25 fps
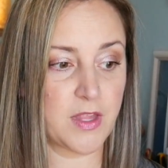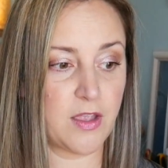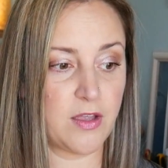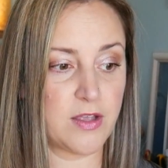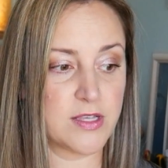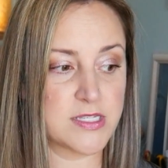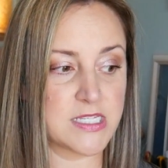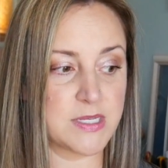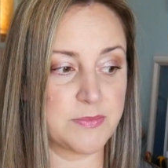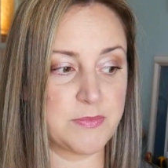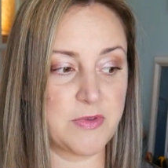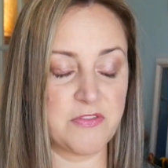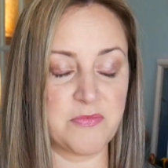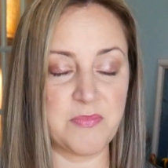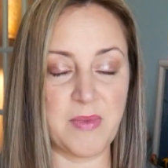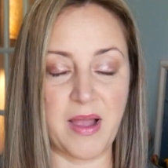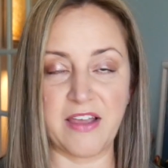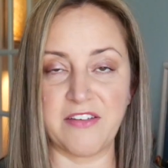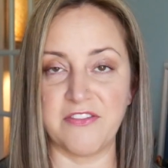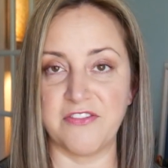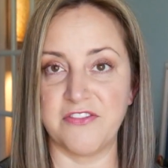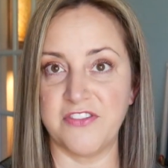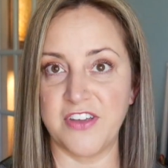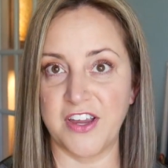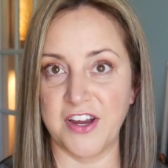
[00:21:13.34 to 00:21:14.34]
Some of
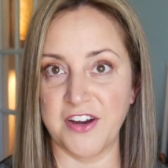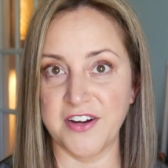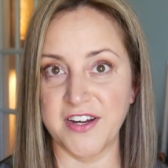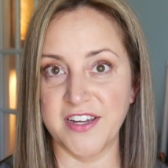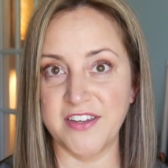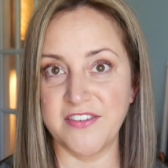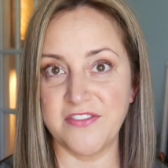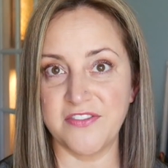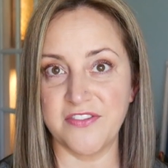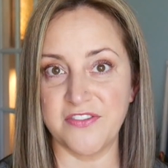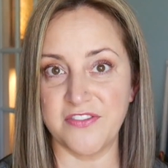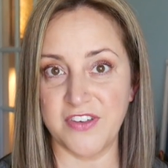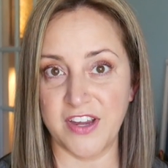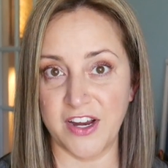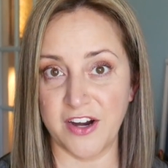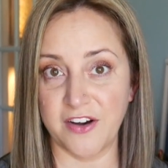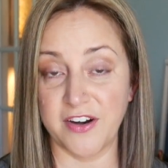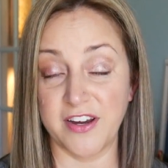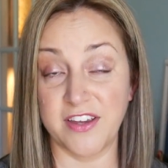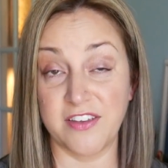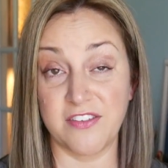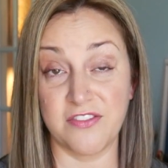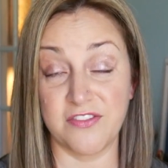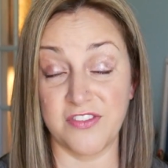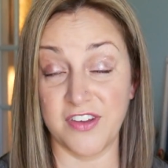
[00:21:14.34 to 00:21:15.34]
my very,
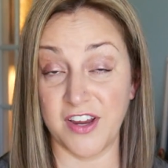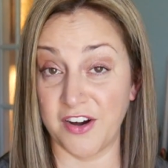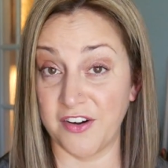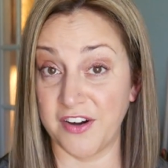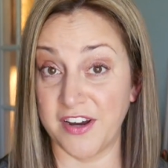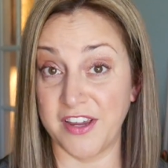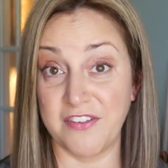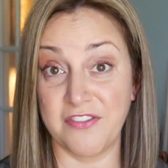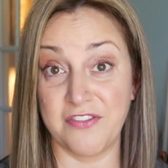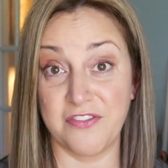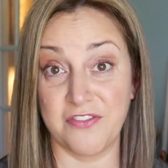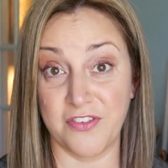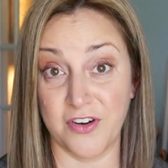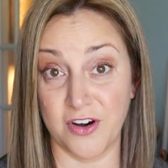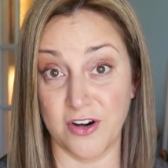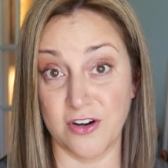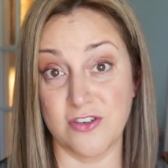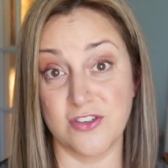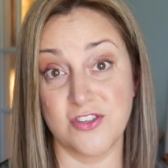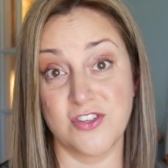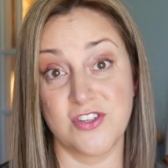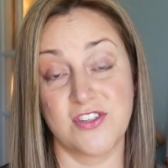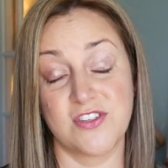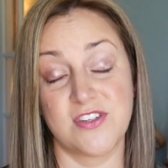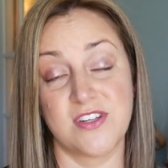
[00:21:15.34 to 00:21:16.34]
very, very
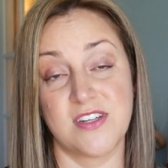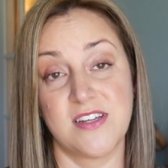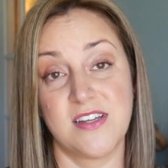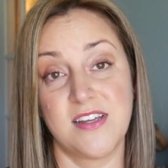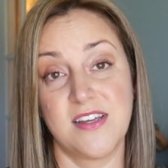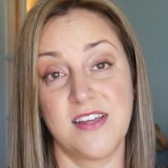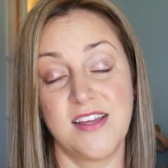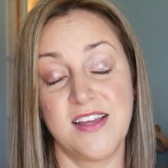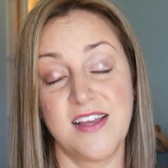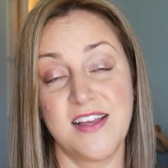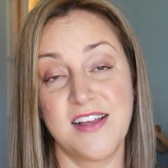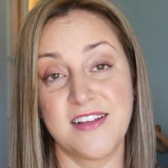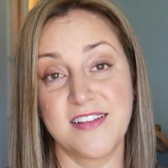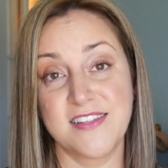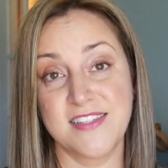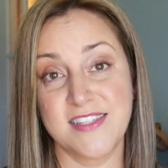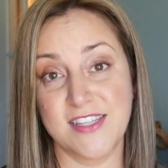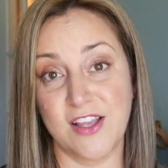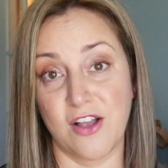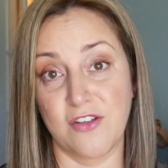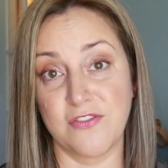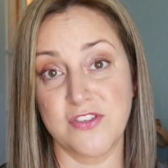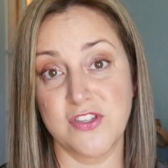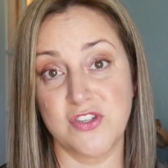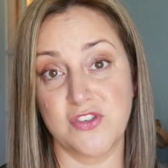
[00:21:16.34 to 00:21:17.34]
first
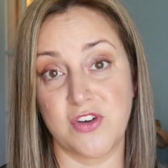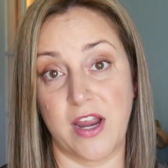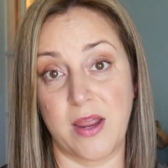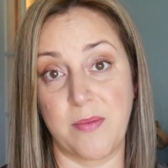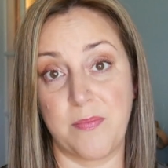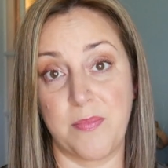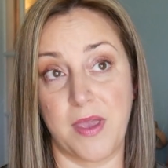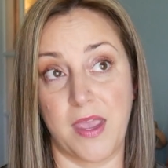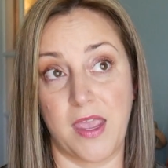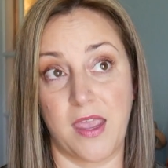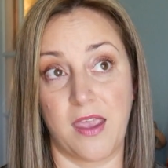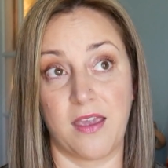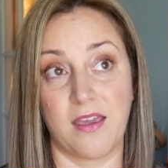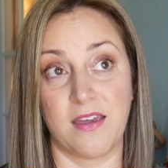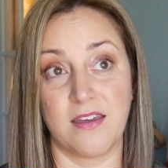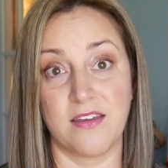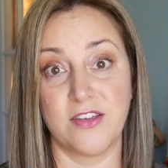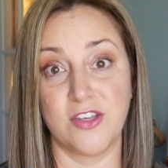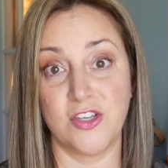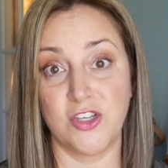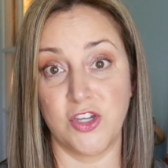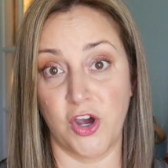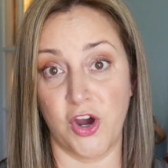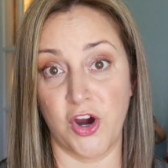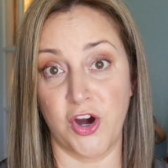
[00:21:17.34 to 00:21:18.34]
self-striping
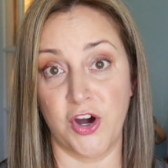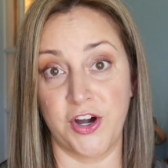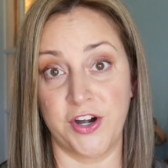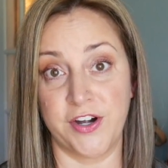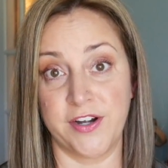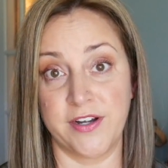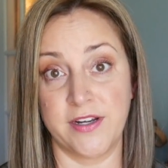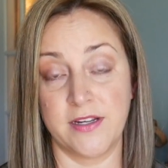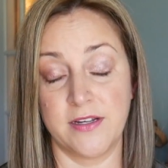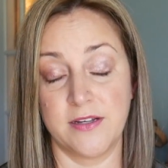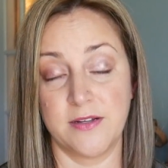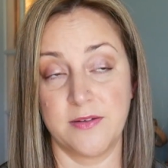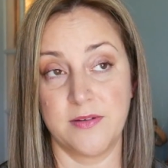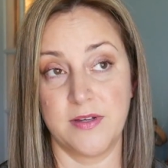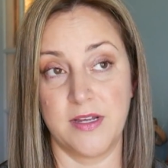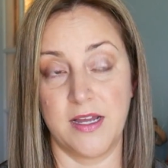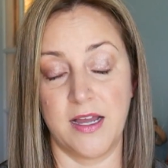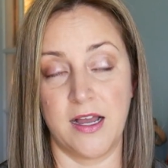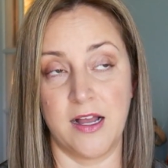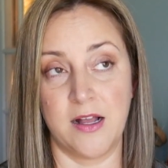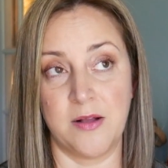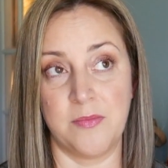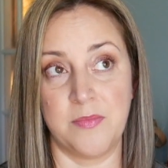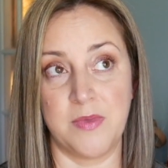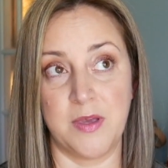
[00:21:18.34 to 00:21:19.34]
yarn,
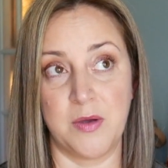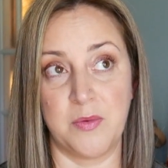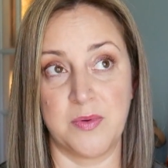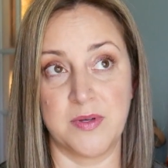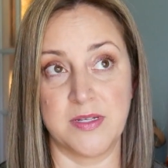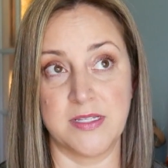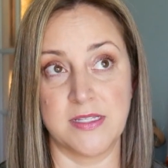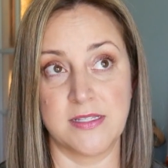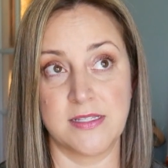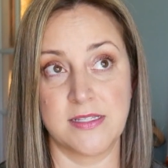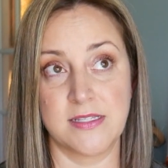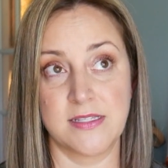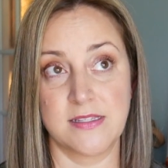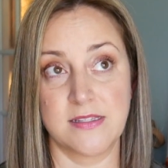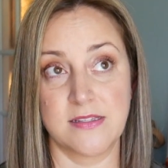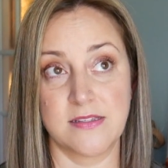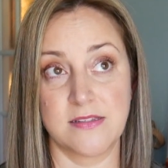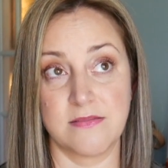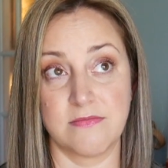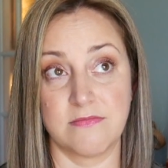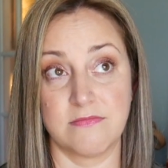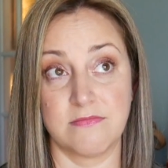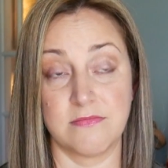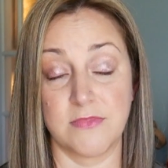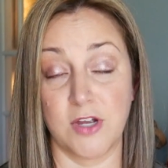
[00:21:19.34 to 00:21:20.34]
it
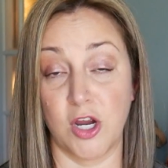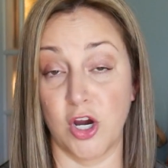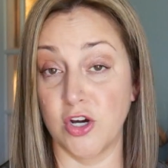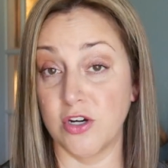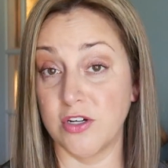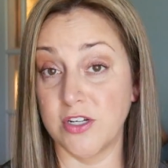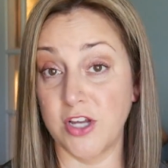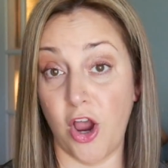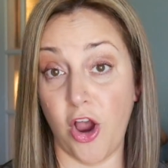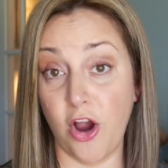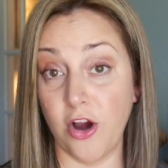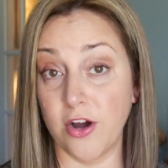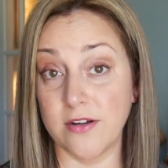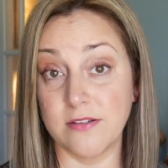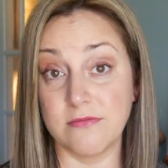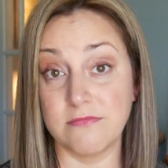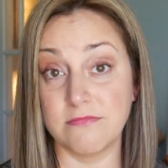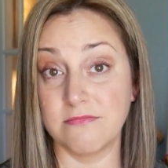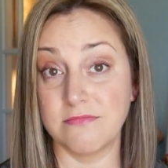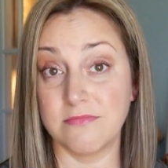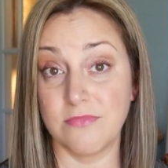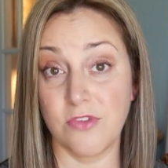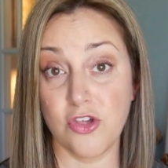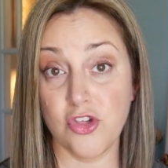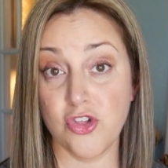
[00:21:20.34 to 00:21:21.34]
was her yarn,
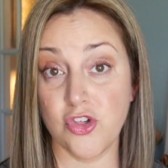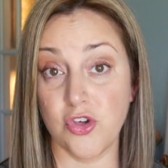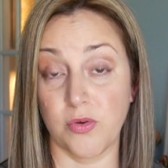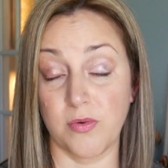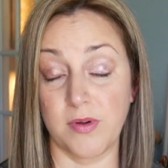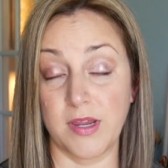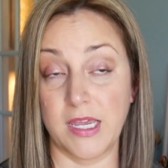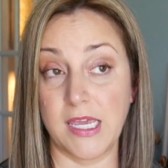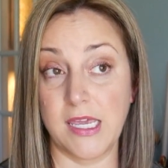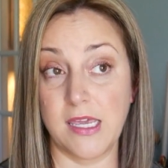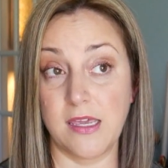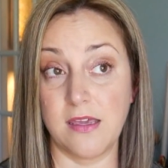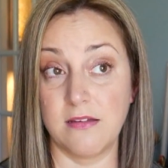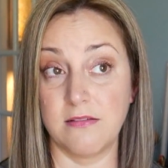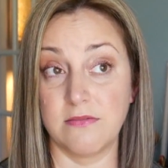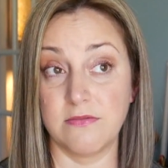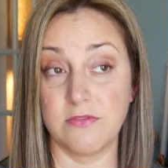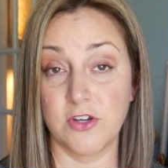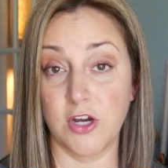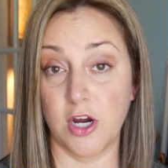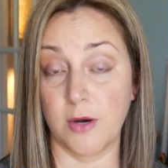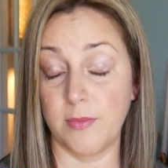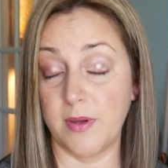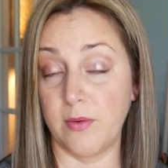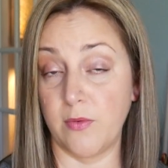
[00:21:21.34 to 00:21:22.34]
Cherie,
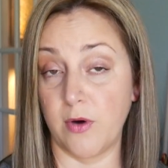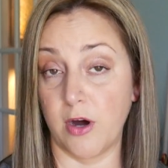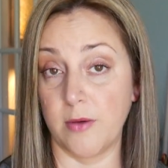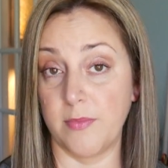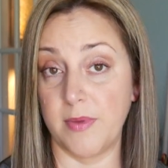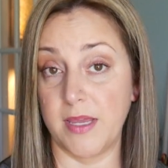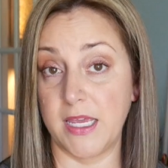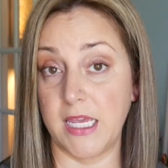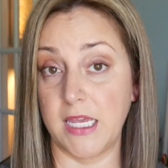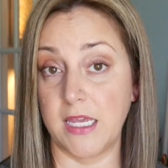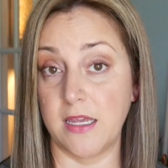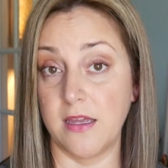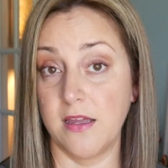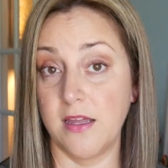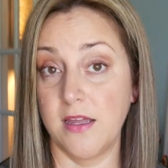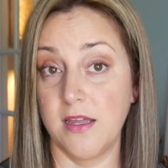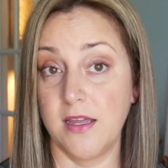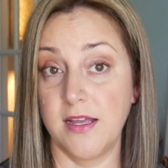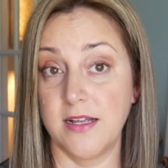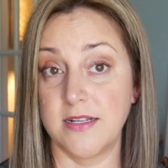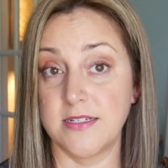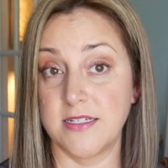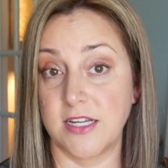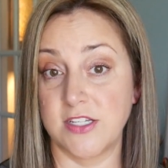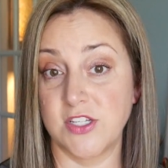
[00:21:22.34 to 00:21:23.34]
Kirby Werby,
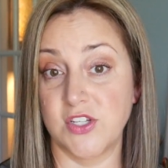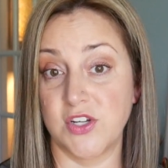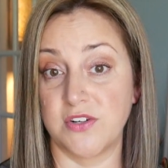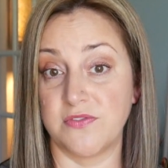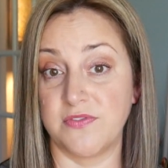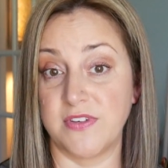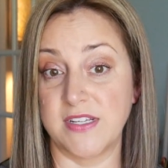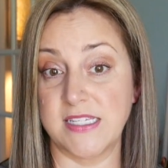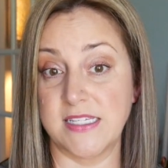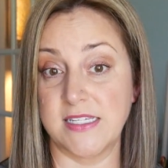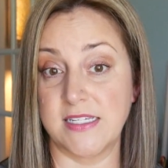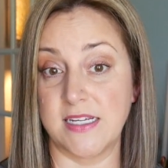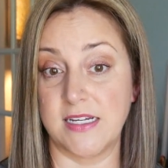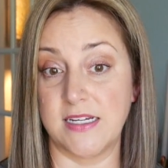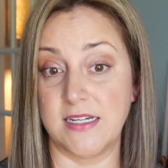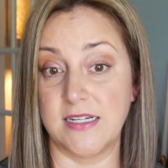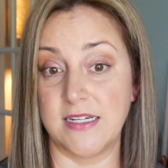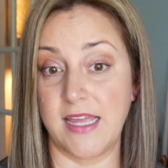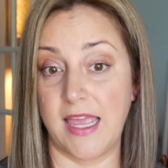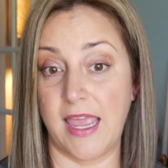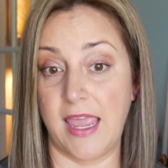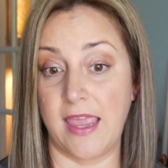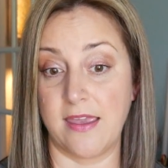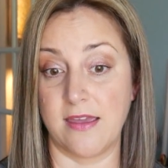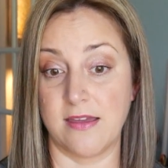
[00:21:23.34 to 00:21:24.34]
Desert Vista,
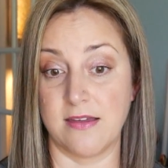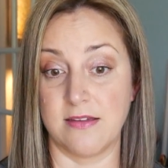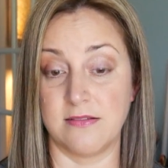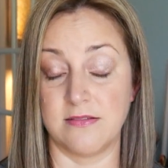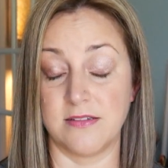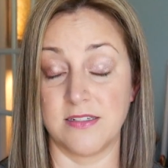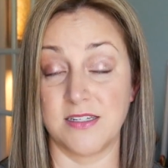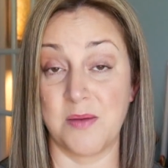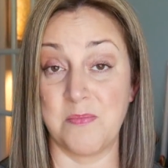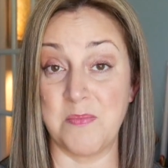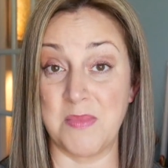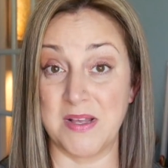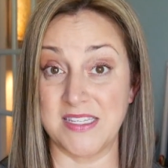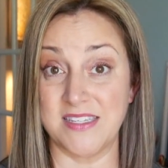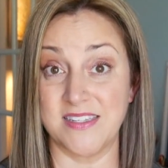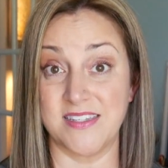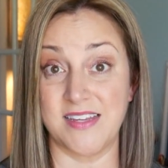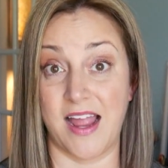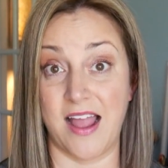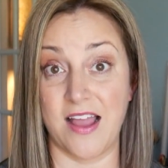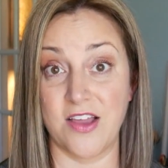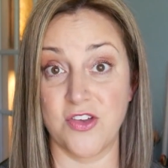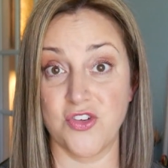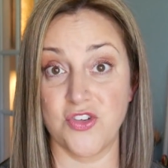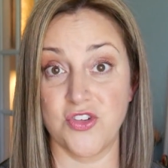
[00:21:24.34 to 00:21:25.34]
and
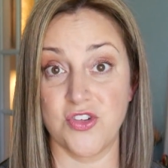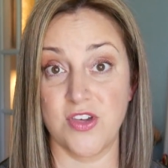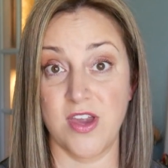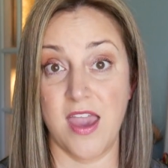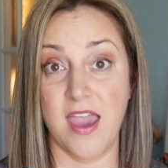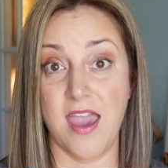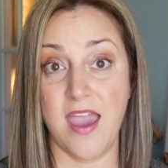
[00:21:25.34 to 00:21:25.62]
Mustache.